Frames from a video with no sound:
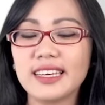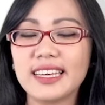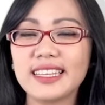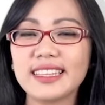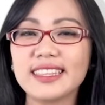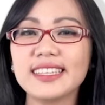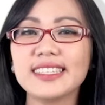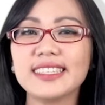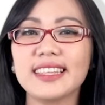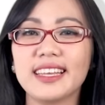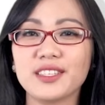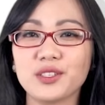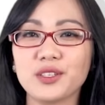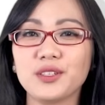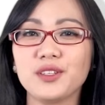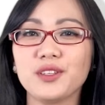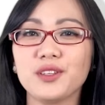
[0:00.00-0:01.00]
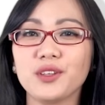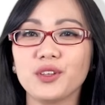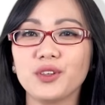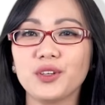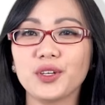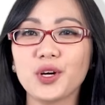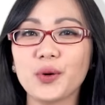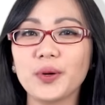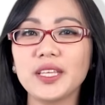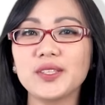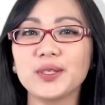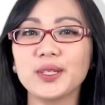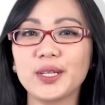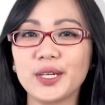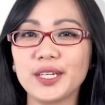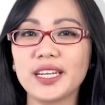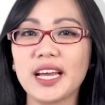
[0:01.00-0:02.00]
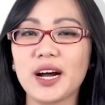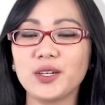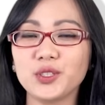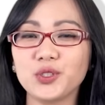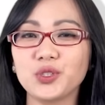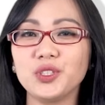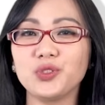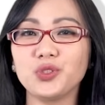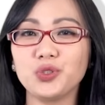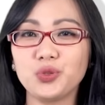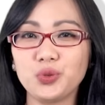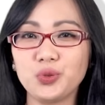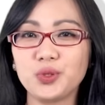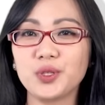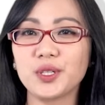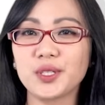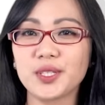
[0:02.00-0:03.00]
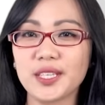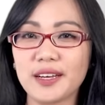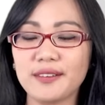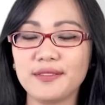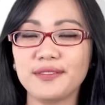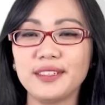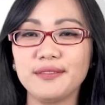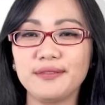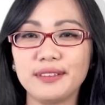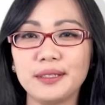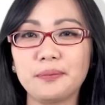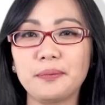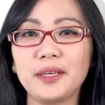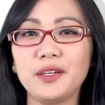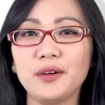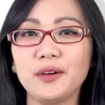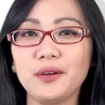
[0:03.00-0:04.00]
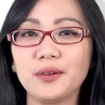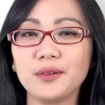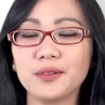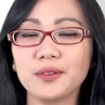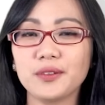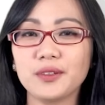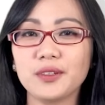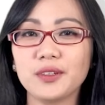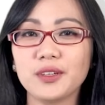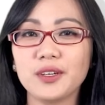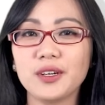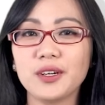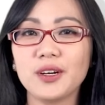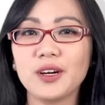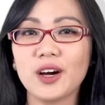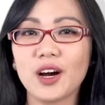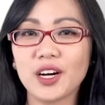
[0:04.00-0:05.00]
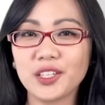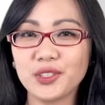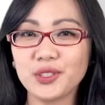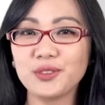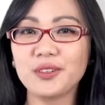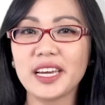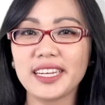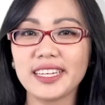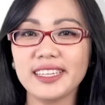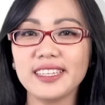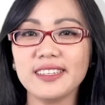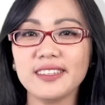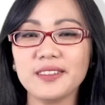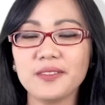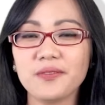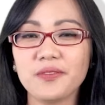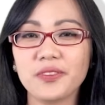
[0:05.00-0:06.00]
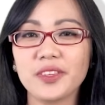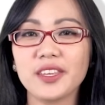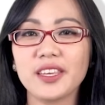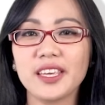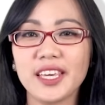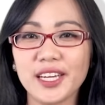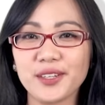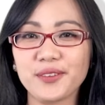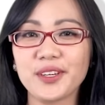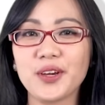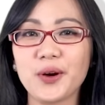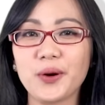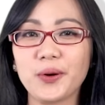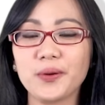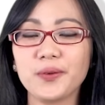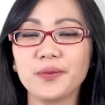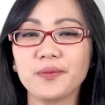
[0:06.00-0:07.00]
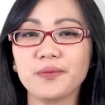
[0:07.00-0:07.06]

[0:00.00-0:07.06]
In this lesson, you're going to learn how to introduce yourself in Filipino. Are you ready? Here we go.